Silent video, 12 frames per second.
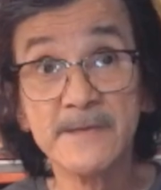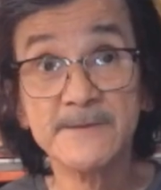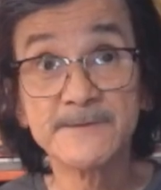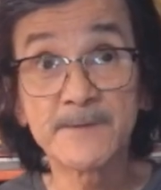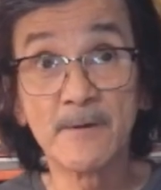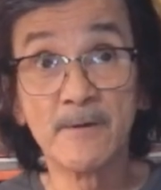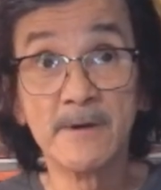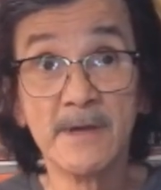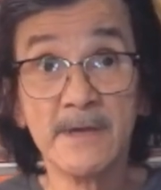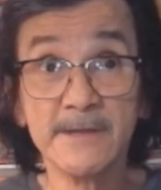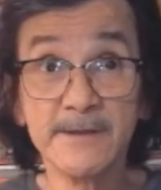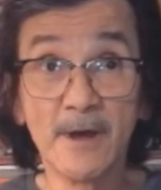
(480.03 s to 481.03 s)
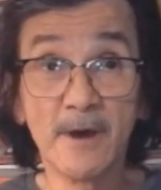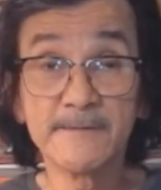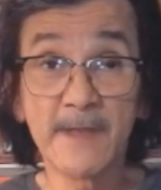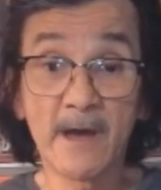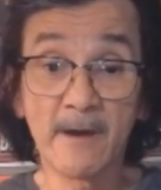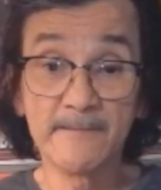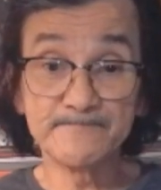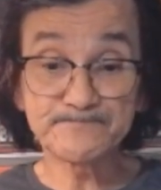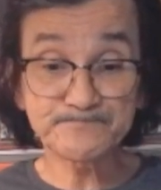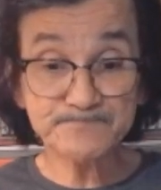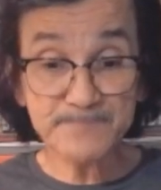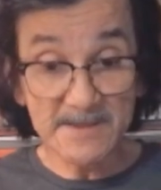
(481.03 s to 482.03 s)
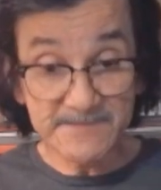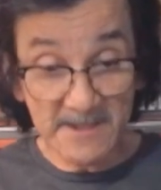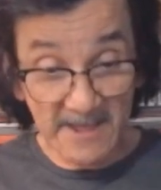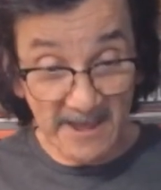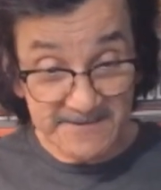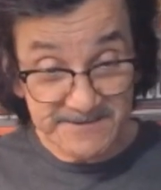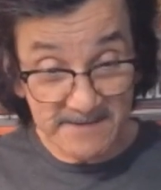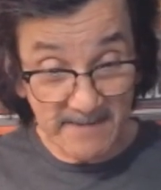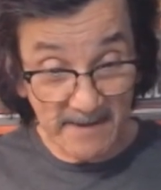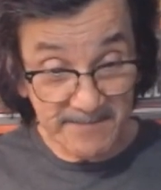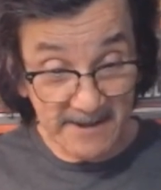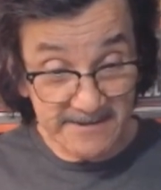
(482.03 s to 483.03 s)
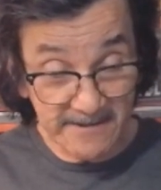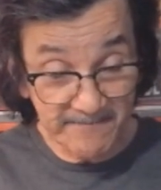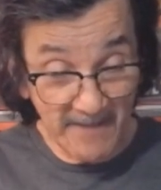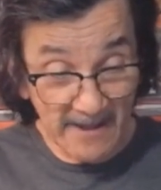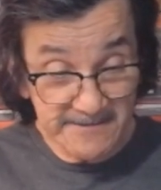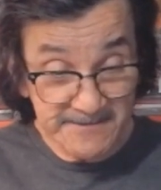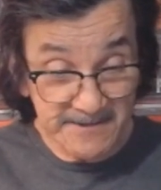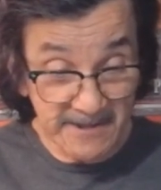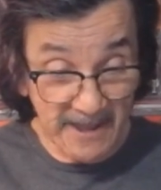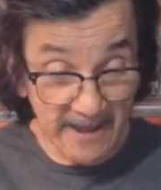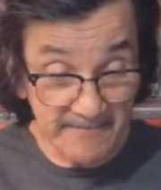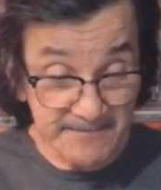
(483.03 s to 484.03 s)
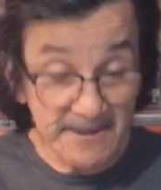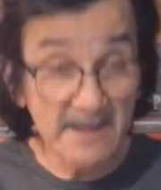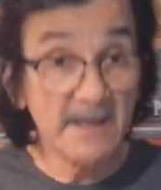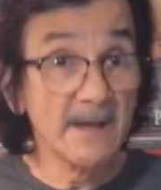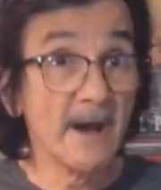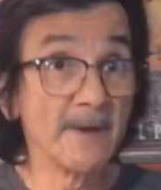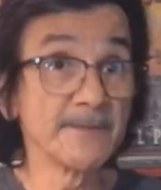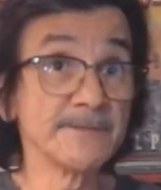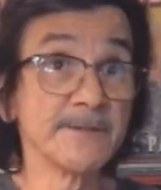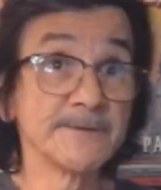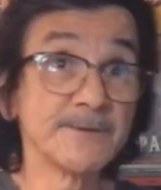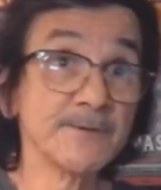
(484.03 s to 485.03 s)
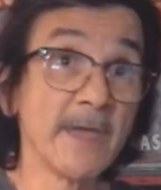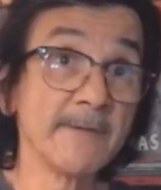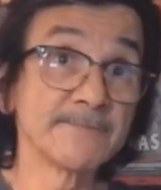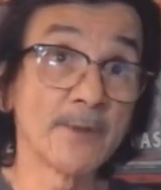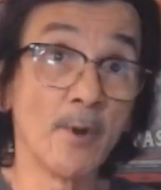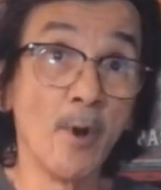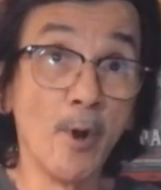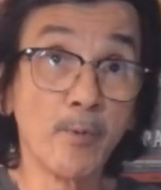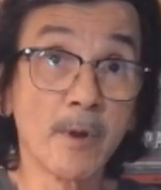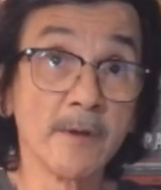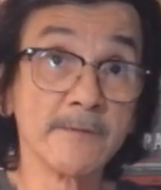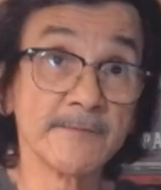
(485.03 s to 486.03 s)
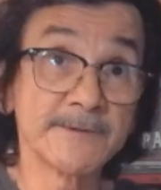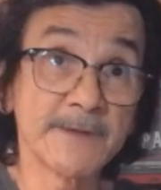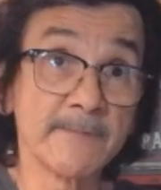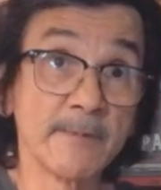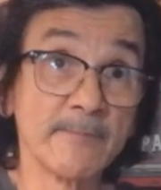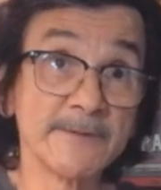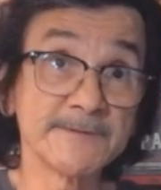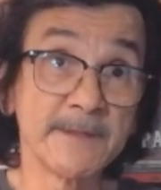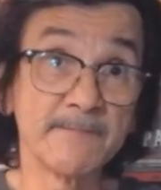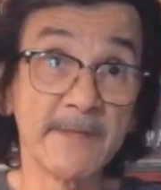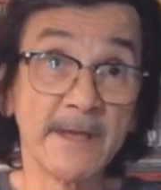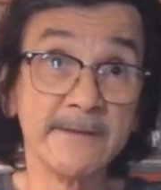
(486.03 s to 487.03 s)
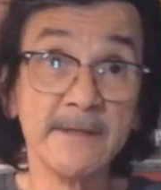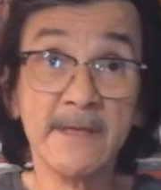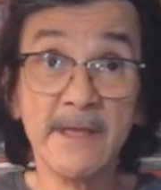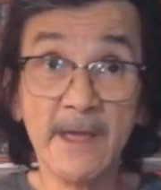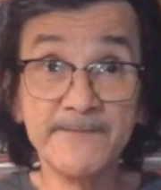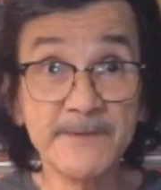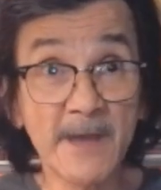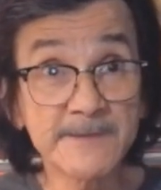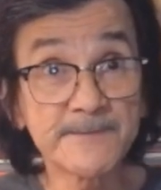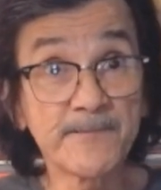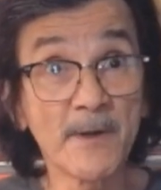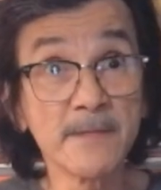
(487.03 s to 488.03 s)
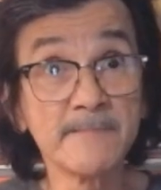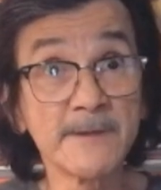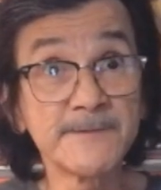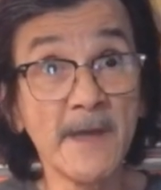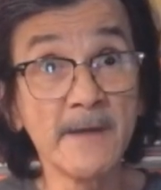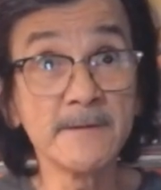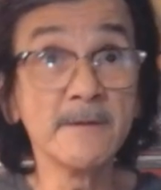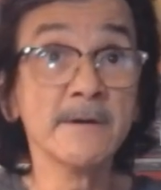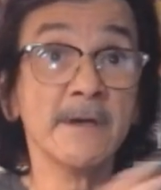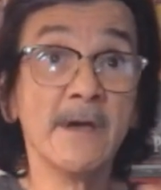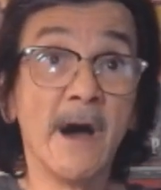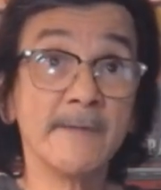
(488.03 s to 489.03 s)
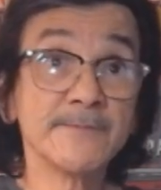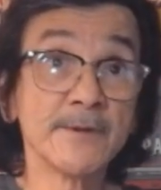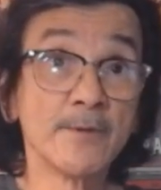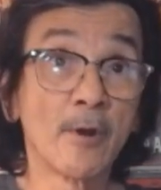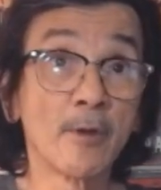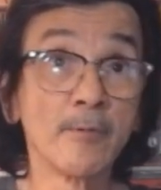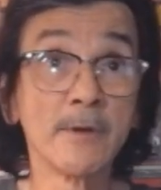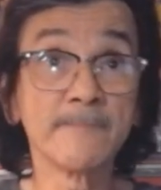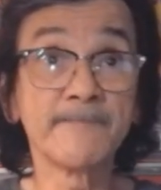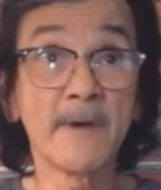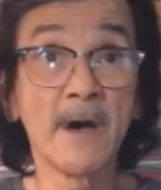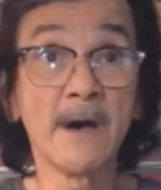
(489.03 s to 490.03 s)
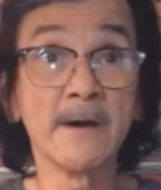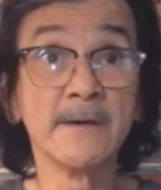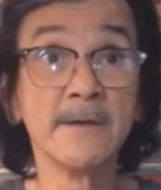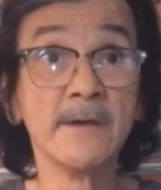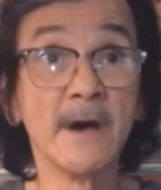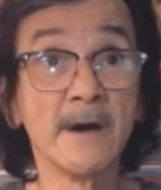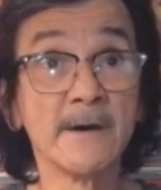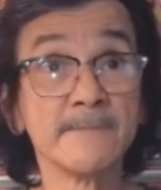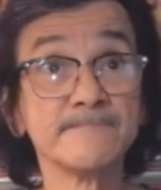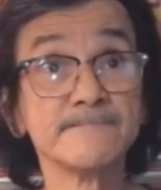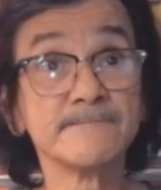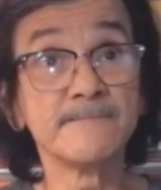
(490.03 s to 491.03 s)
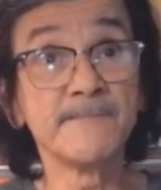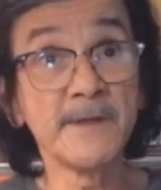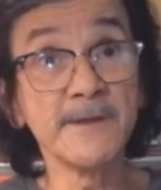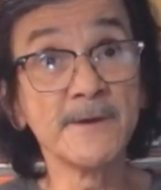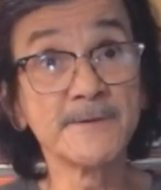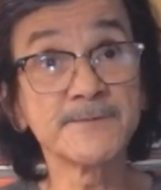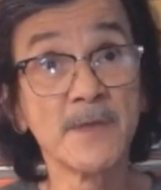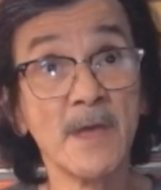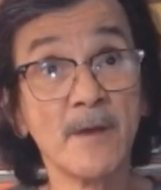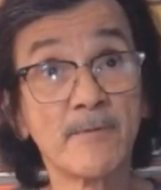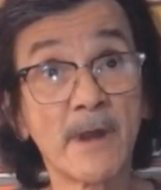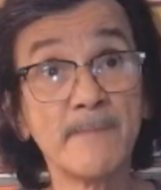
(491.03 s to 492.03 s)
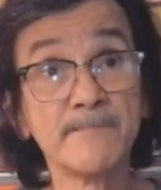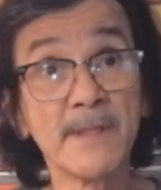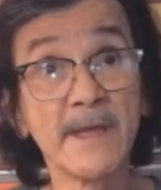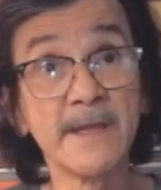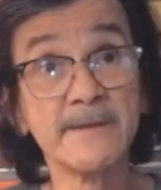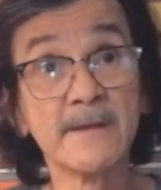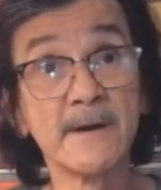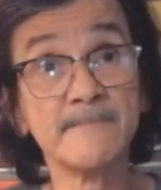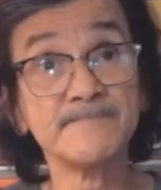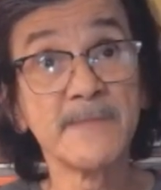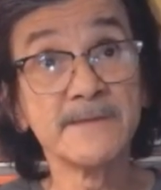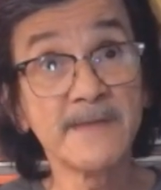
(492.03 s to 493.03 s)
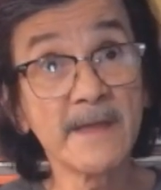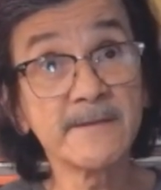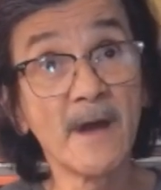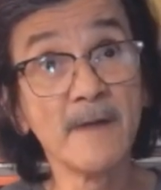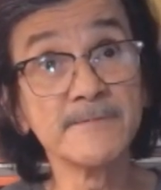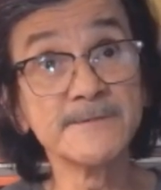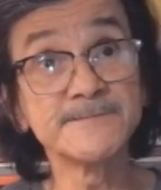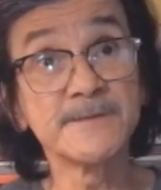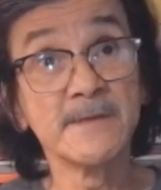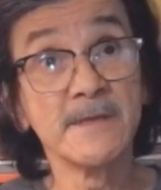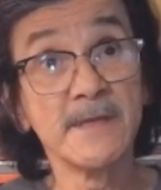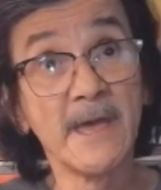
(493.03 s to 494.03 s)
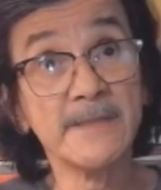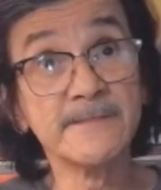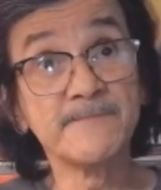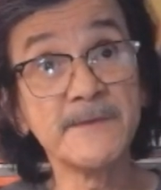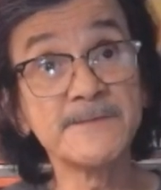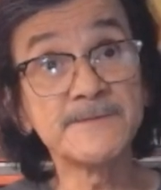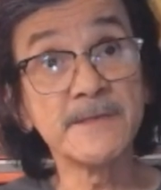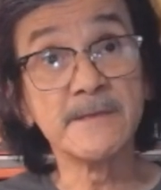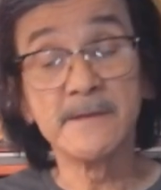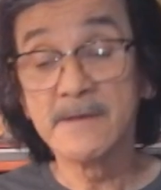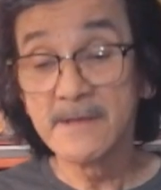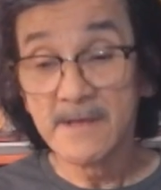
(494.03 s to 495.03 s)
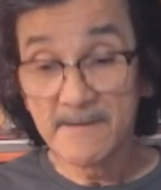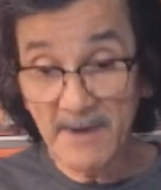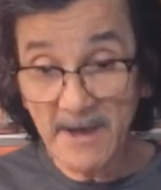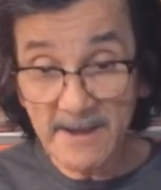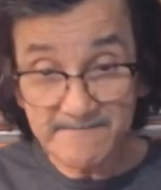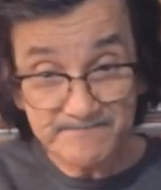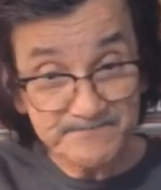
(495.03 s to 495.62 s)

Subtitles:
So, you know, now, the last time I played any fantasy games, other than the 2 games of Old World, which I've been recently playing, if you guys are following my channel, I'm doing Old World videos where I'm playing Night Goblins and the BC. But